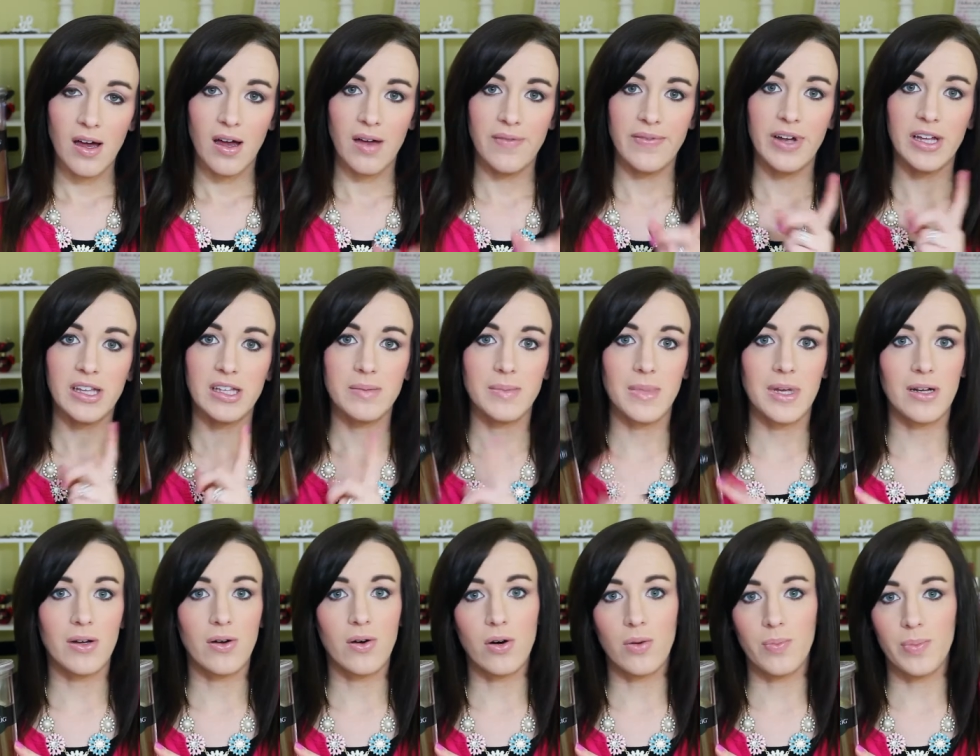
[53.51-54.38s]
I finally
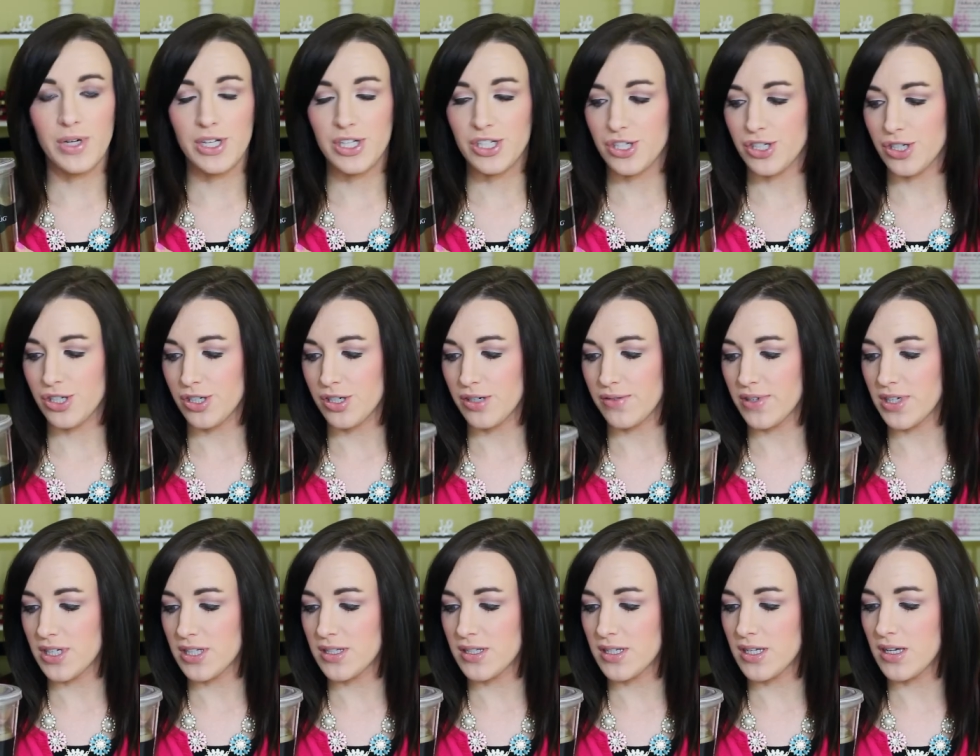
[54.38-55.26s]
made a whole pitcher of
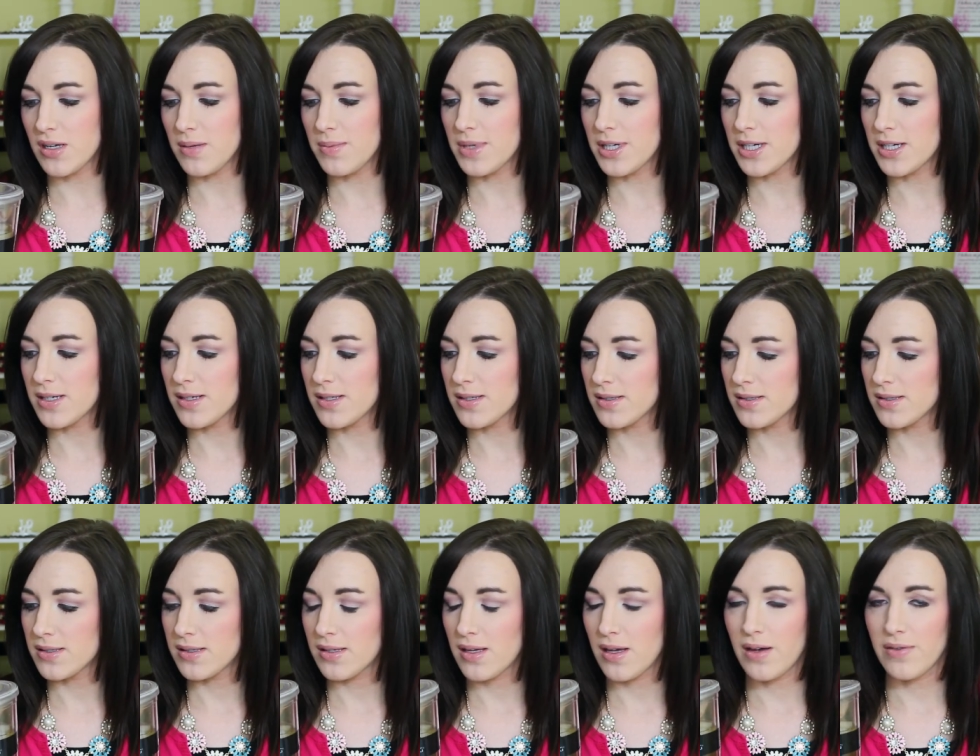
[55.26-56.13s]
iced tea
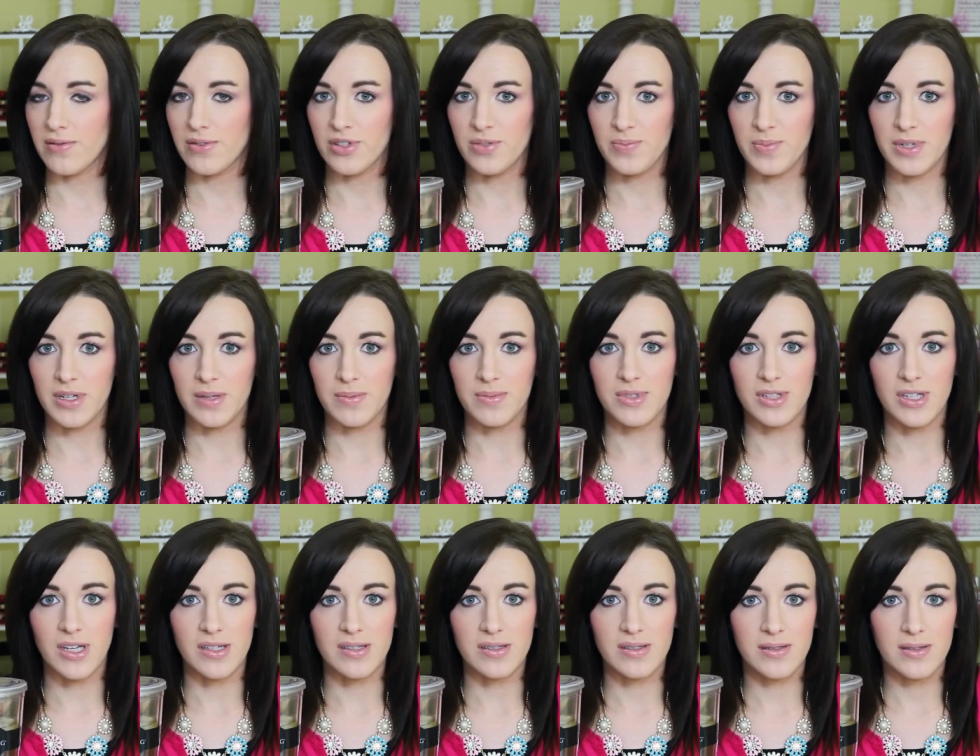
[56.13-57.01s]
because I've just been
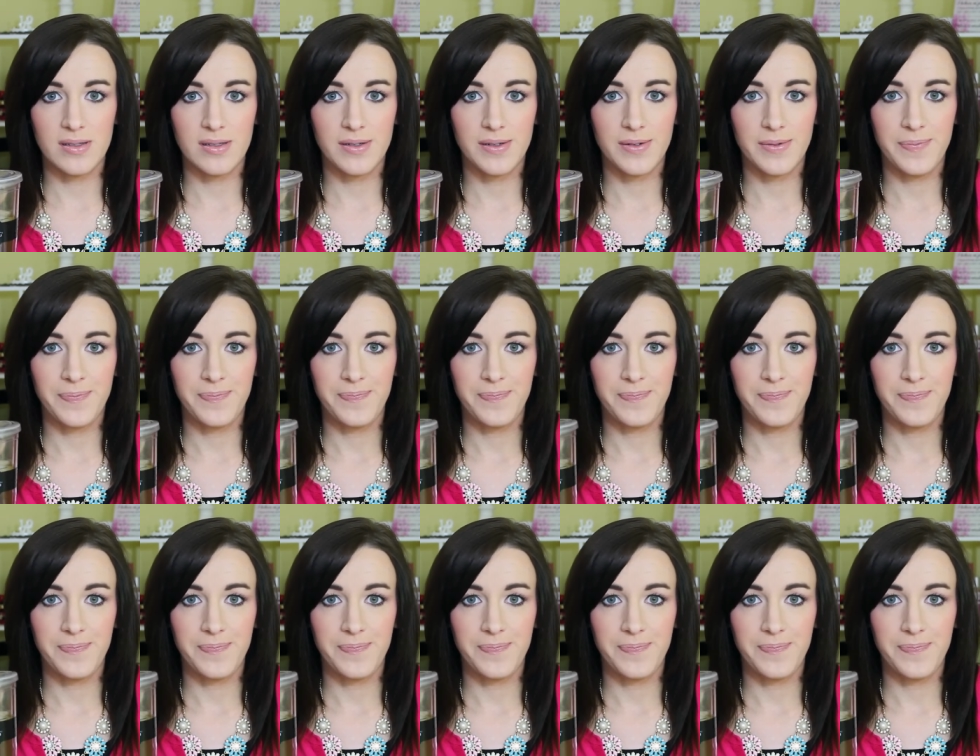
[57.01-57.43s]
obsessed